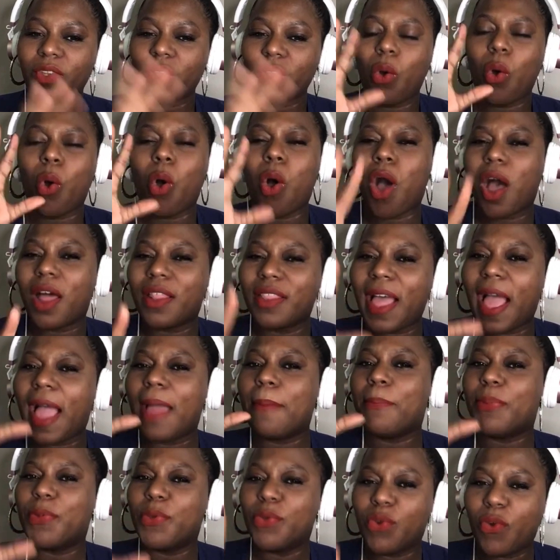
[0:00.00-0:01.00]
All
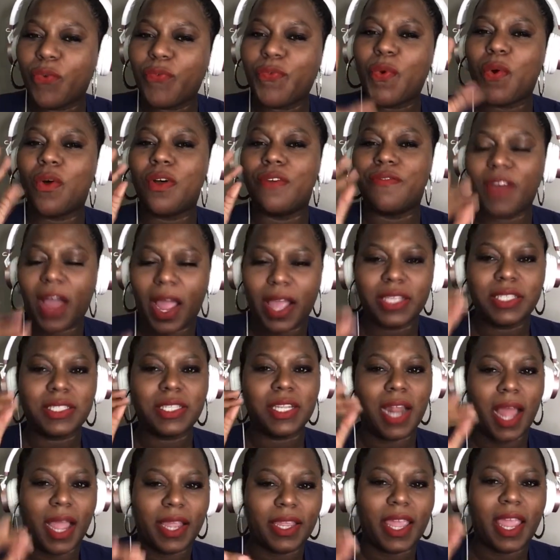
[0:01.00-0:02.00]
that beautiful advice
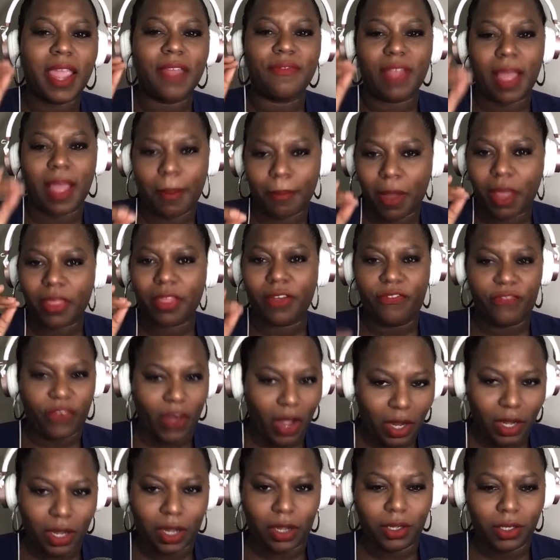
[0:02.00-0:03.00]
that I gave that
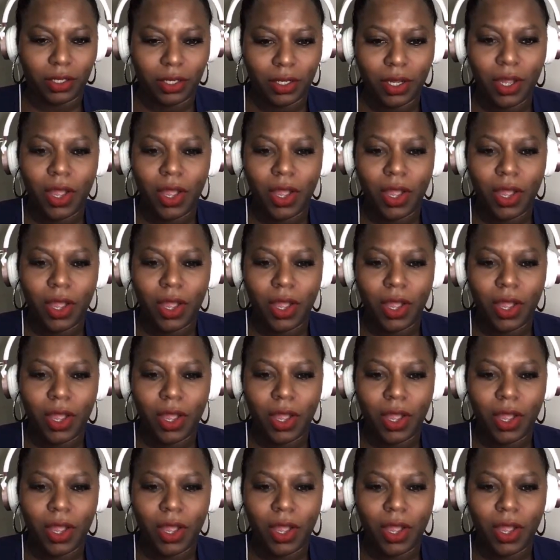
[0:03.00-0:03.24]
motherfucker.